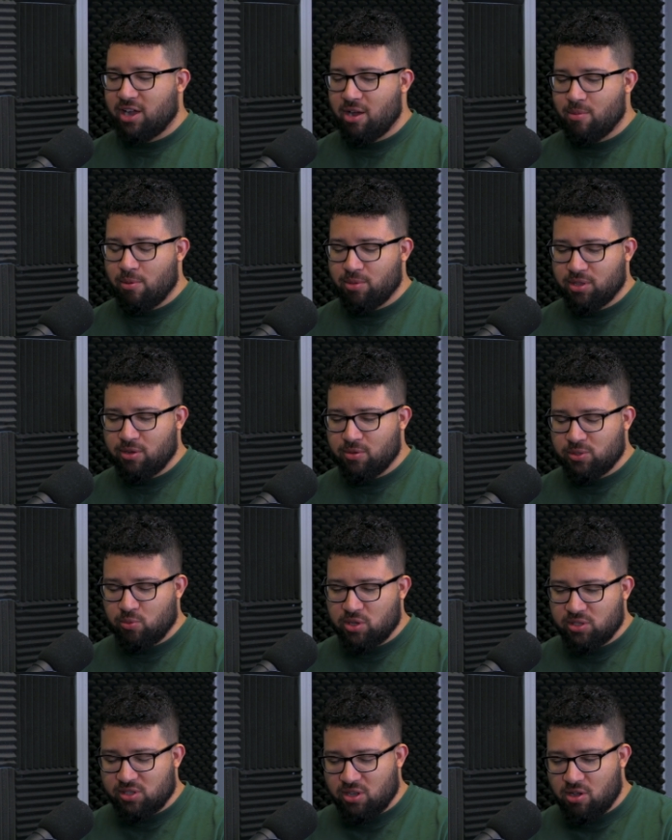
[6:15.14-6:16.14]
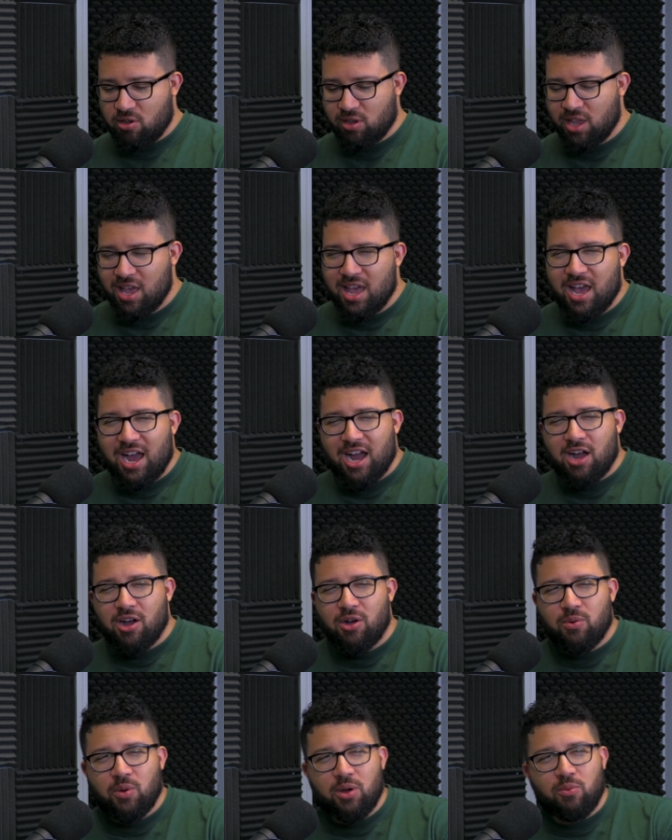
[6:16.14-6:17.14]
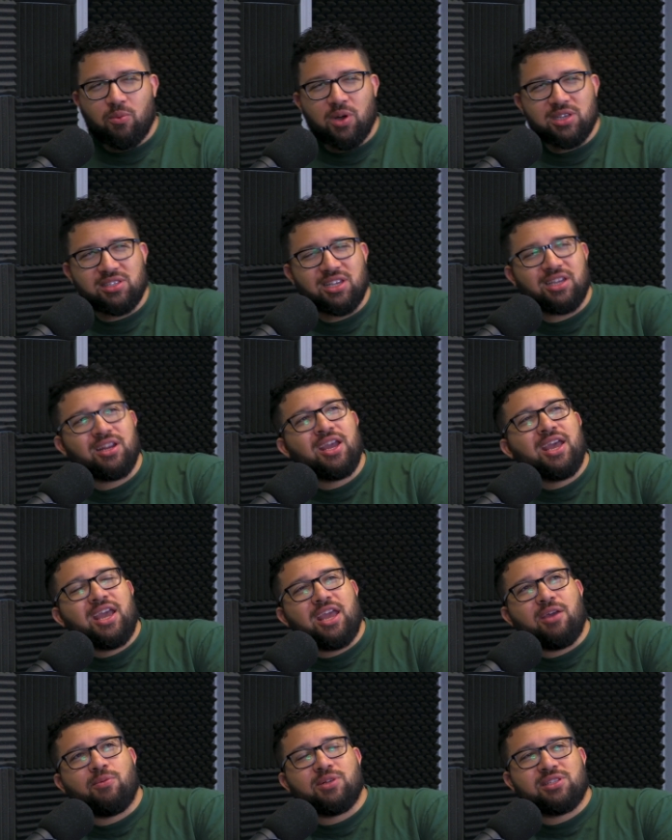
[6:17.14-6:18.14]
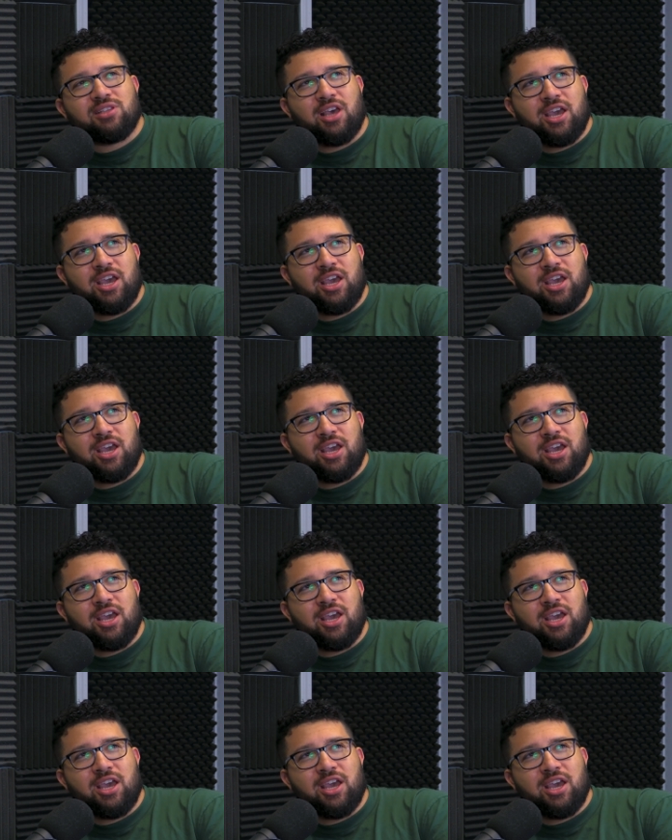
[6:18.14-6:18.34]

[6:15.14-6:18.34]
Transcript: Like I remember there was one song. Oh, what was it? It was